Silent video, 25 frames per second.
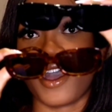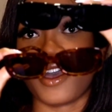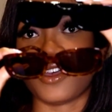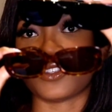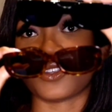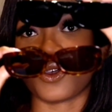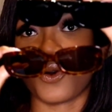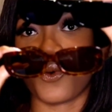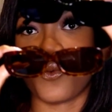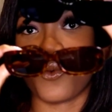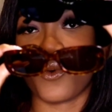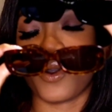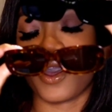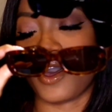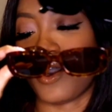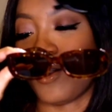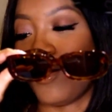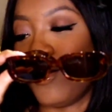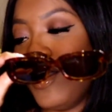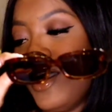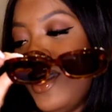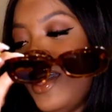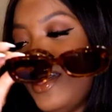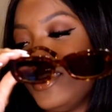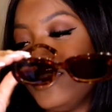as
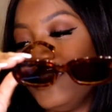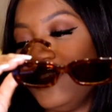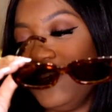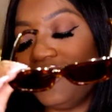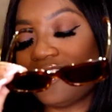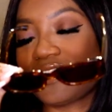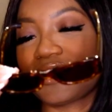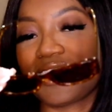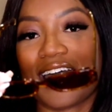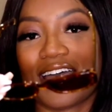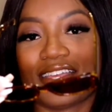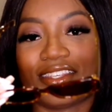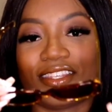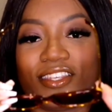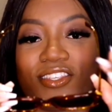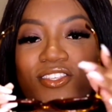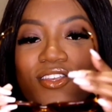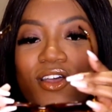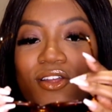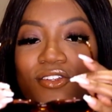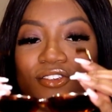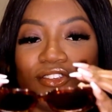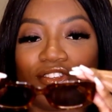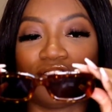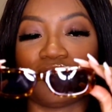well. These
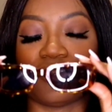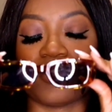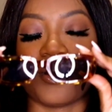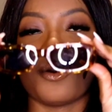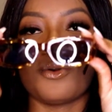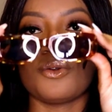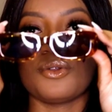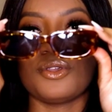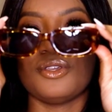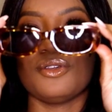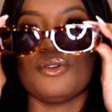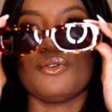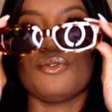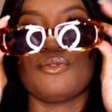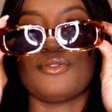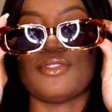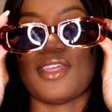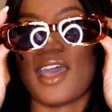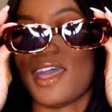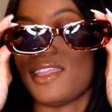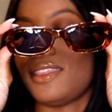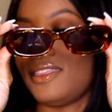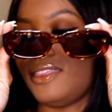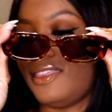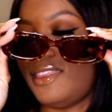glasses are so cute.
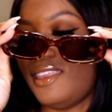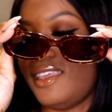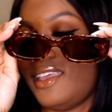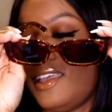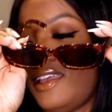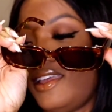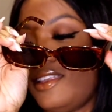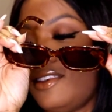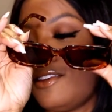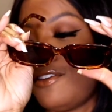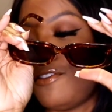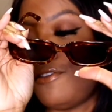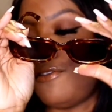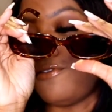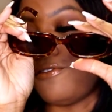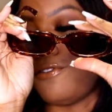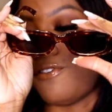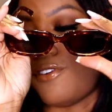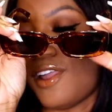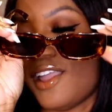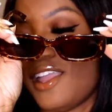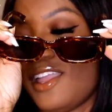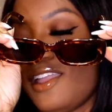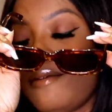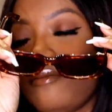That thin
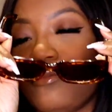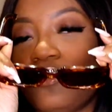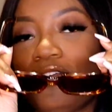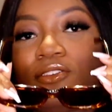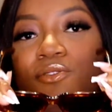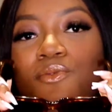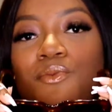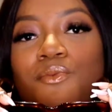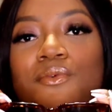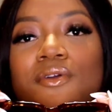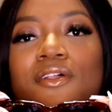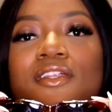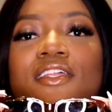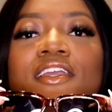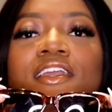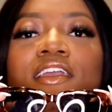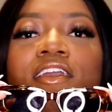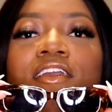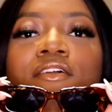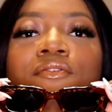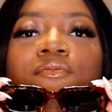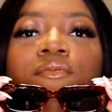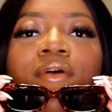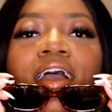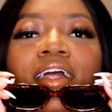frame is
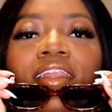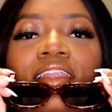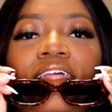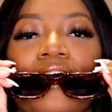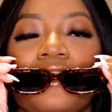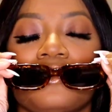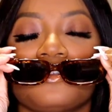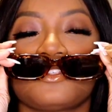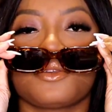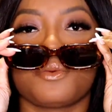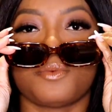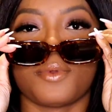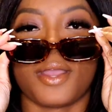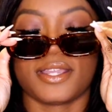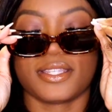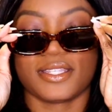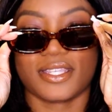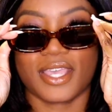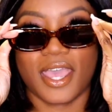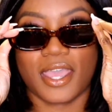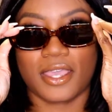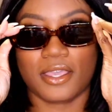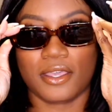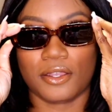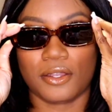really in right now. It's a
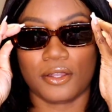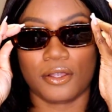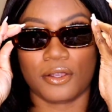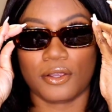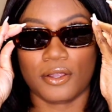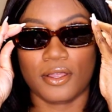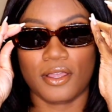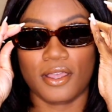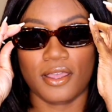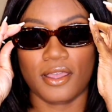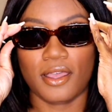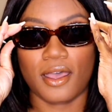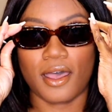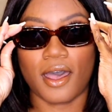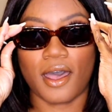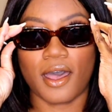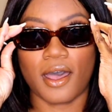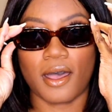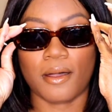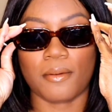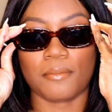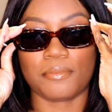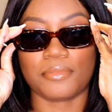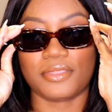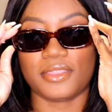rectangular
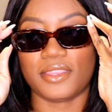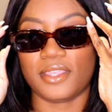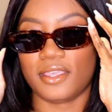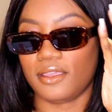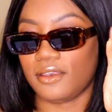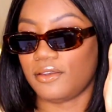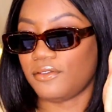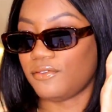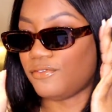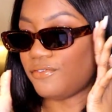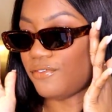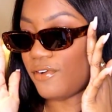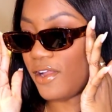thin